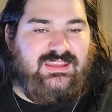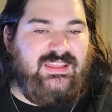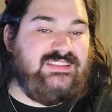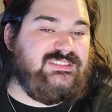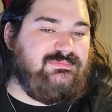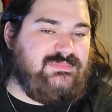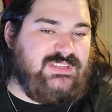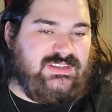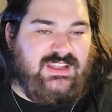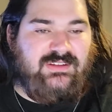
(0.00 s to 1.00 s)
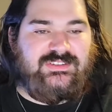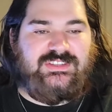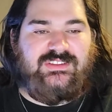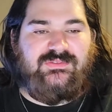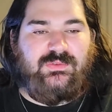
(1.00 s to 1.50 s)
That's
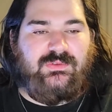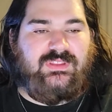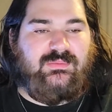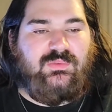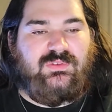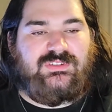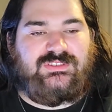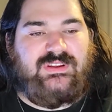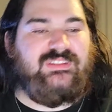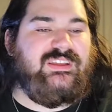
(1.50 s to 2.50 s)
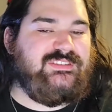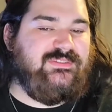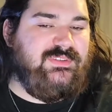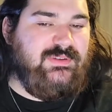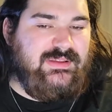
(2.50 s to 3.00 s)
technology for the more straight-laced
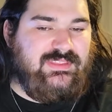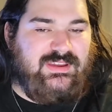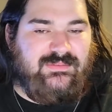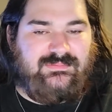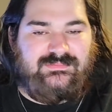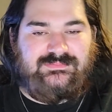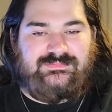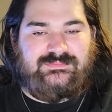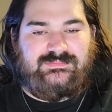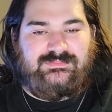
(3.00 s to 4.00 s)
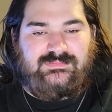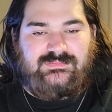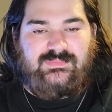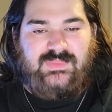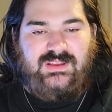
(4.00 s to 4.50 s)
of you out there.
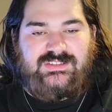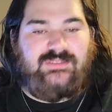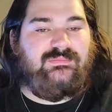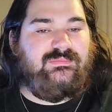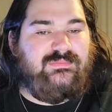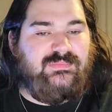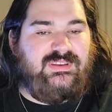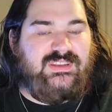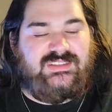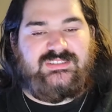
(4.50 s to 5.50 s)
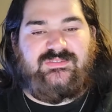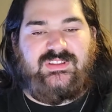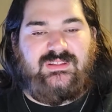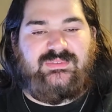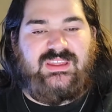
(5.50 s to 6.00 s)
So, NIST
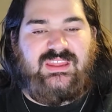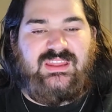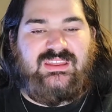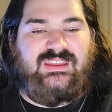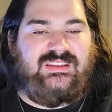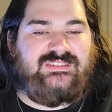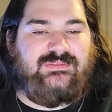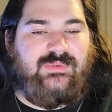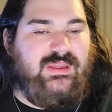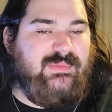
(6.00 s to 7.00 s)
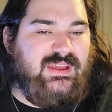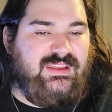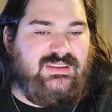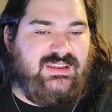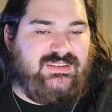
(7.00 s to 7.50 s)
developed AES way
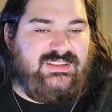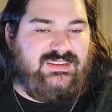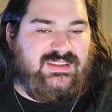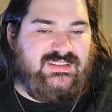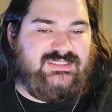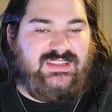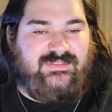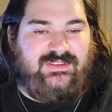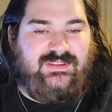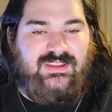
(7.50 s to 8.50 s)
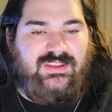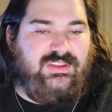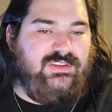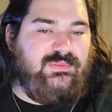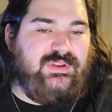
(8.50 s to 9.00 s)
back in 1997,
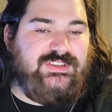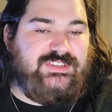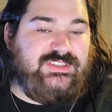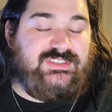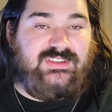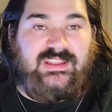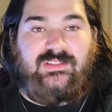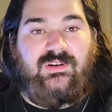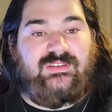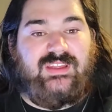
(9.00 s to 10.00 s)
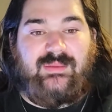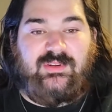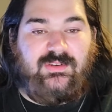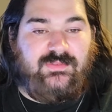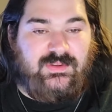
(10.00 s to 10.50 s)
which is a long time
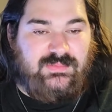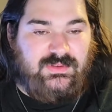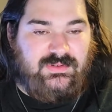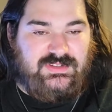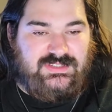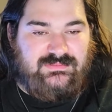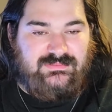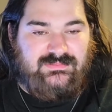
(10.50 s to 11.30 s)
ago for computers.